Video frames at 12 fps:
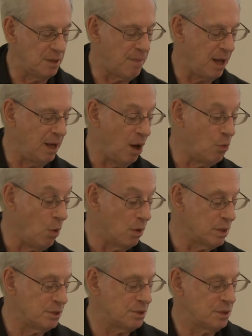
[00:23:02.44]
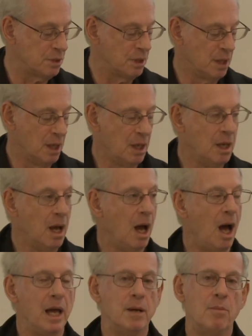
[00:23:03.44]
and my awards,
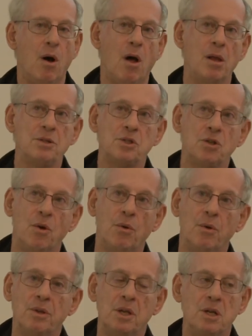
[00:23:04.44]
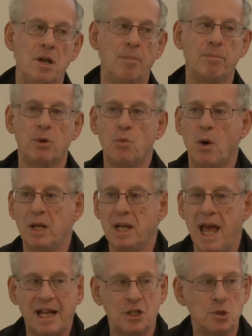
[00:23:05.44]
I am also the #1
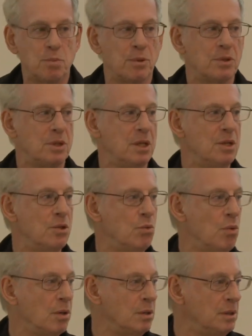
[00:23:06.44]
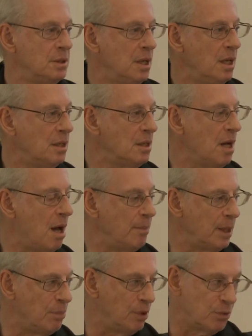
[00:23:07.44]
expert in the world in
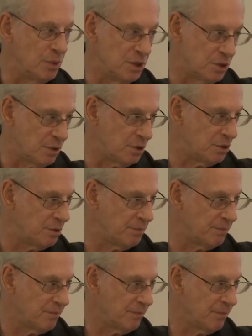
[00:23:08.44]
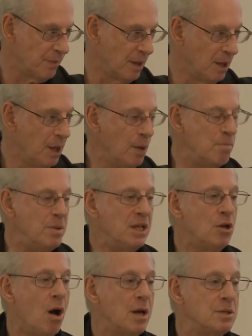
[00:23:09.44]
comic book research,
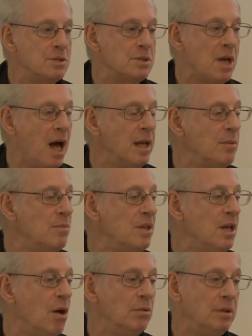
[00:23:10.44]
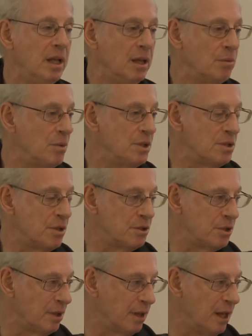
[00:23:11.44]
because I am the only
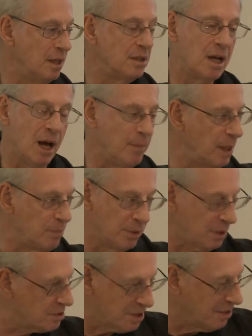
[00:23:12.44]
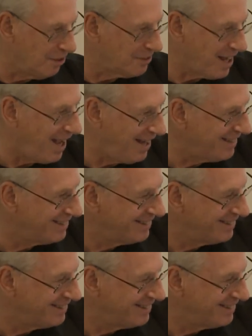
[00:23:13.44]
researcher in comic books, okay?